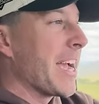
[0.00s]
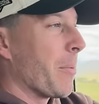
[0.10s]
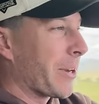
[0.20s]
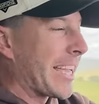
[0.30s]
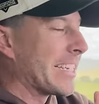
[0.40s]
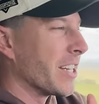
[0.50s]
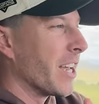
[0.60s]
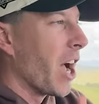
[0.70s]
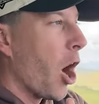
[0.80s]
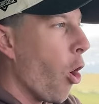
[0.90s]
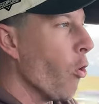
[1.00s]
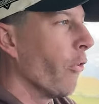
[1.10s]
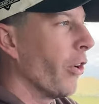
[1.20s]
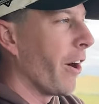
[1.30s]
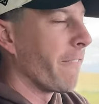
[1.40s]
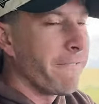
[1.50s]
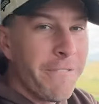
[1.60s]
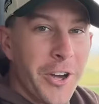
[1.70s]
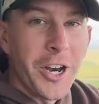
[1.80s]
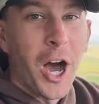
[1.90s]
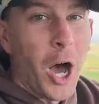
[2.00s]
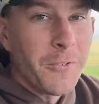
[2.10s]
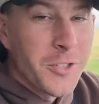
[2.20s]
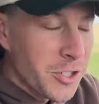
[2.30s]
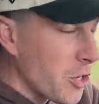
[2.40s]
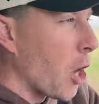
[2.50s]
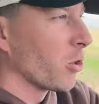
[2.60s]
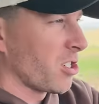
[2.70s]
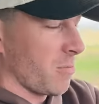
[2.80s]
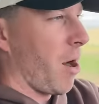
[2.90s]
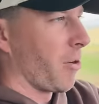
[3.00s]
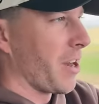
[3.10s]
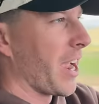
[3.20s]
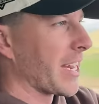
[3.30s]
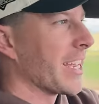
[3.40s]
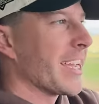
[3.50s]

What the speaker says: We're getting over a foot of snow tomorrow night.